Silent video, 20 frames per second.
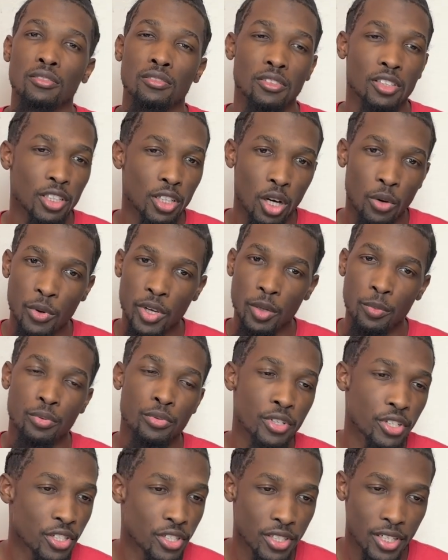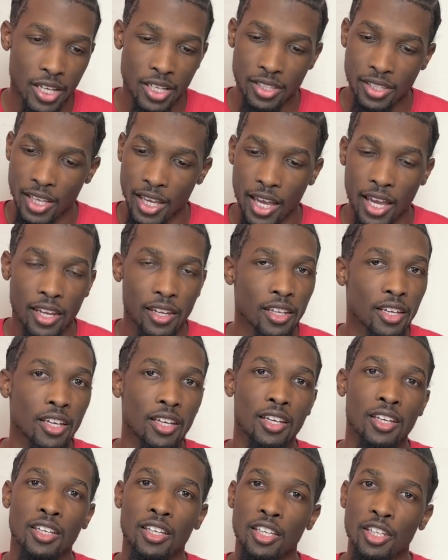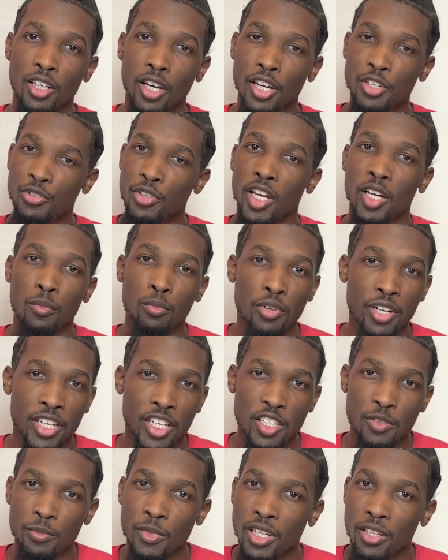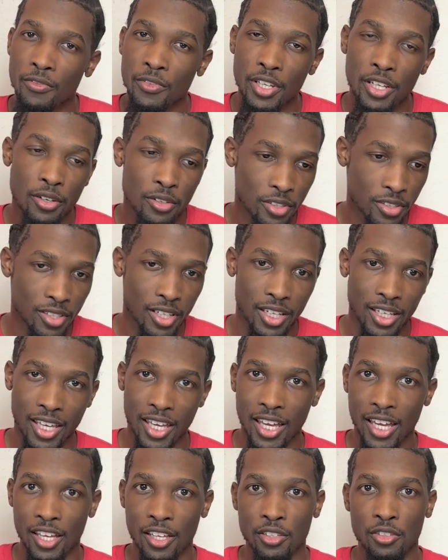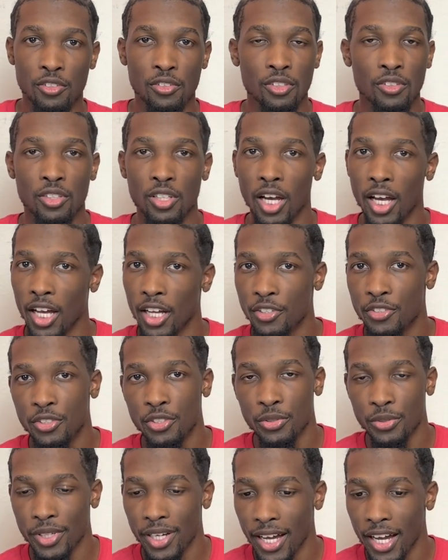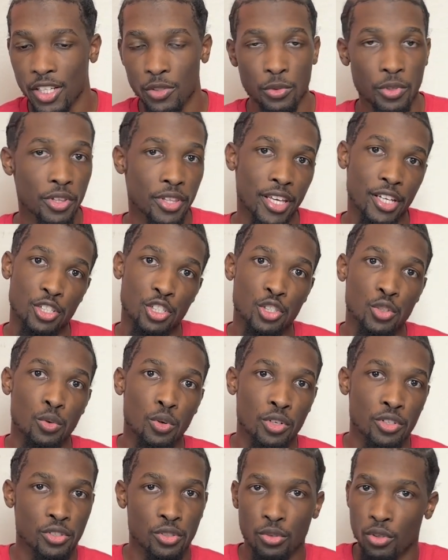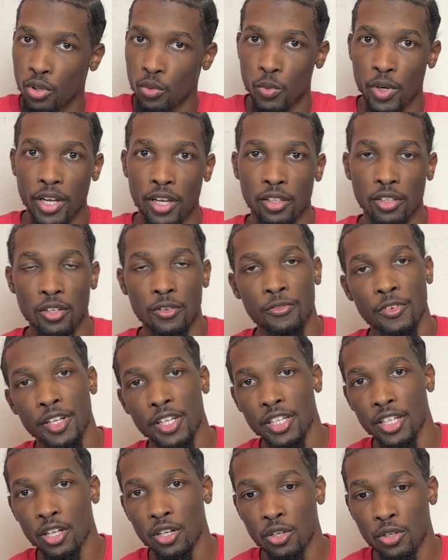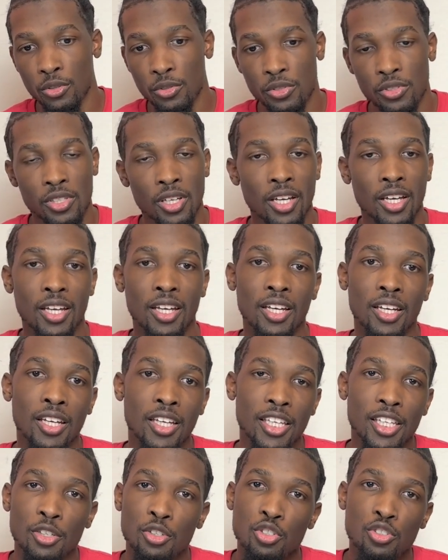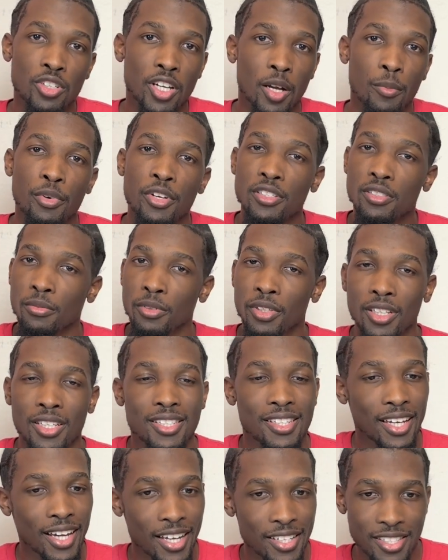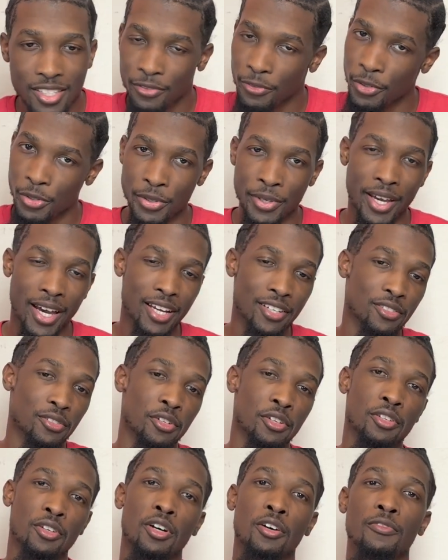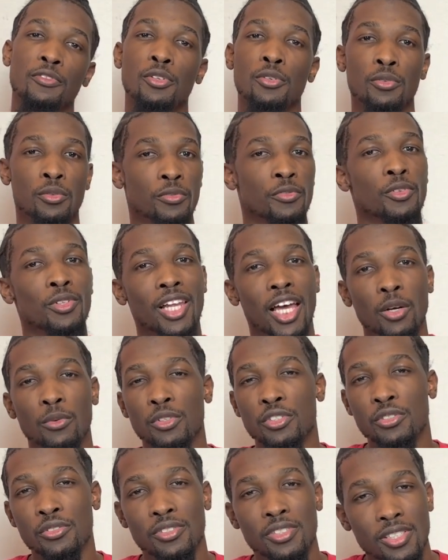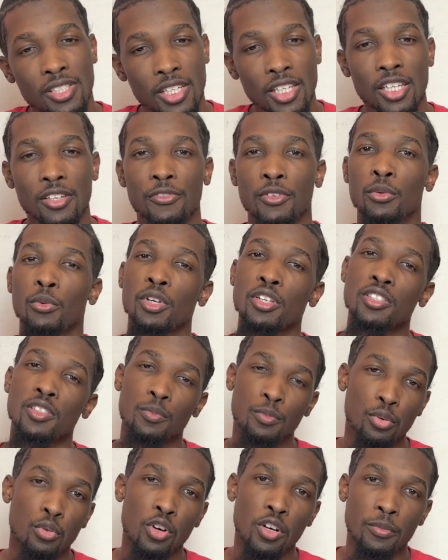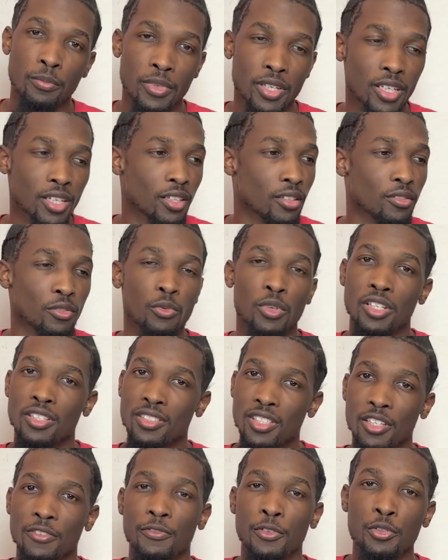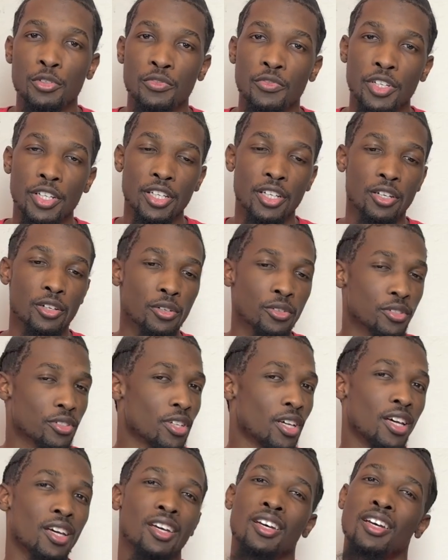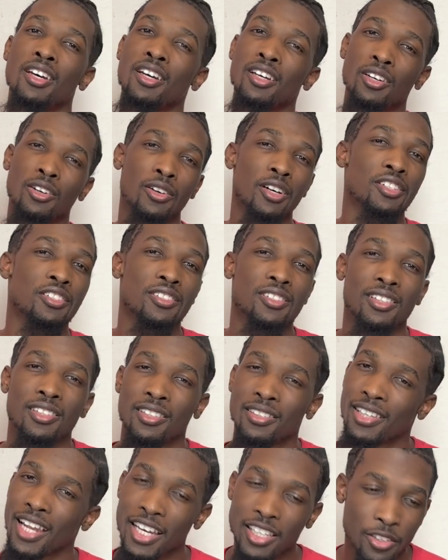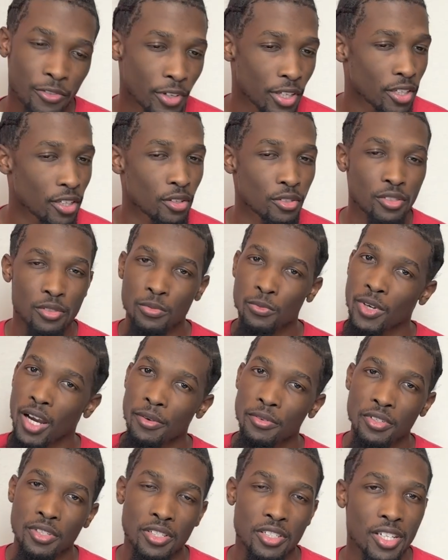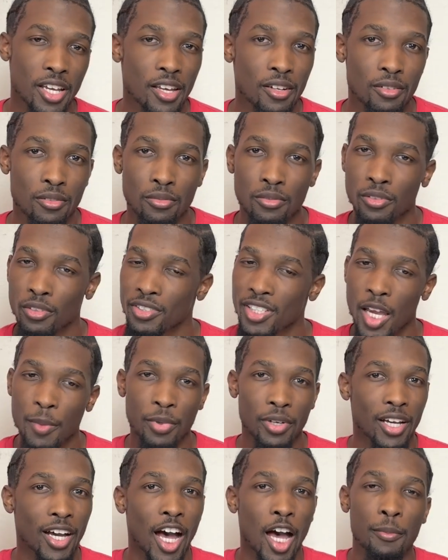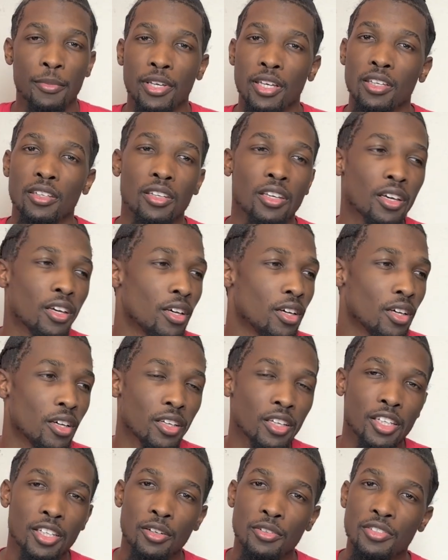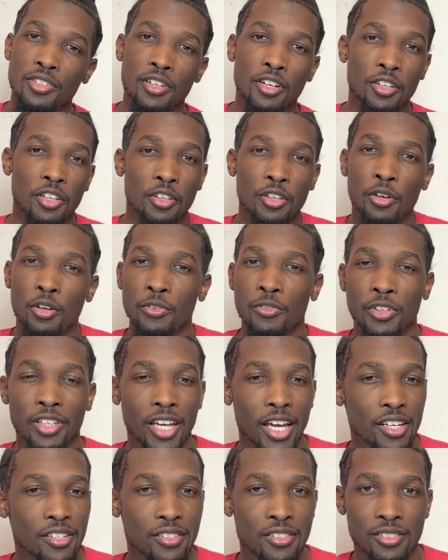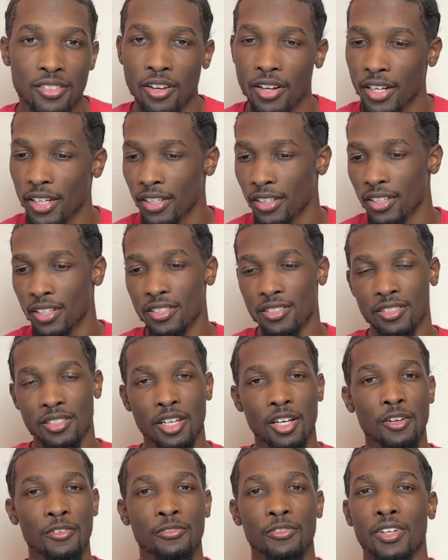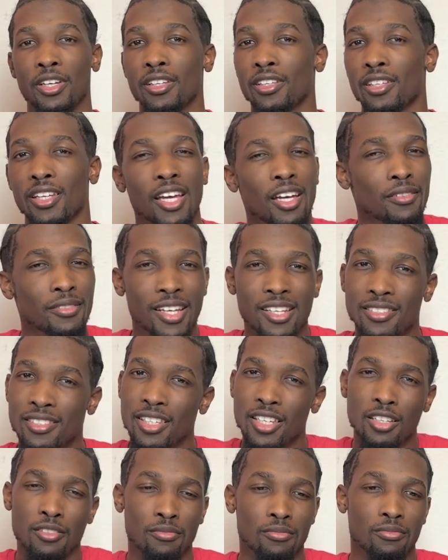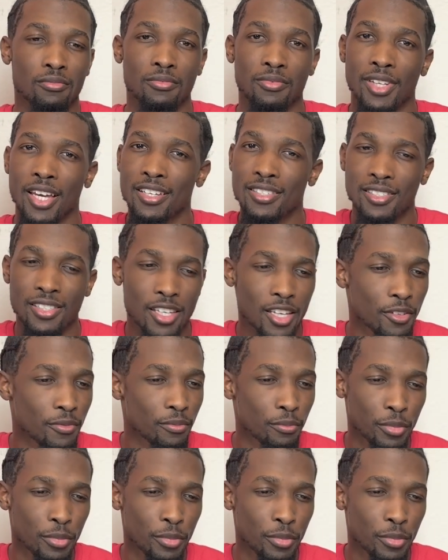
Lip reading: We appreciate that. I try to bring as many videos as I can to you guys, whether that's shorts or regular videos. Just trying to bring some good content for you guys. So, if you like what you see, if you want to support me and you want to see future videos, go ahead, just like the video, subscribe to the channel, type a comment, turn on the notifications, all that good stuff. And yeah, that's it. That's it.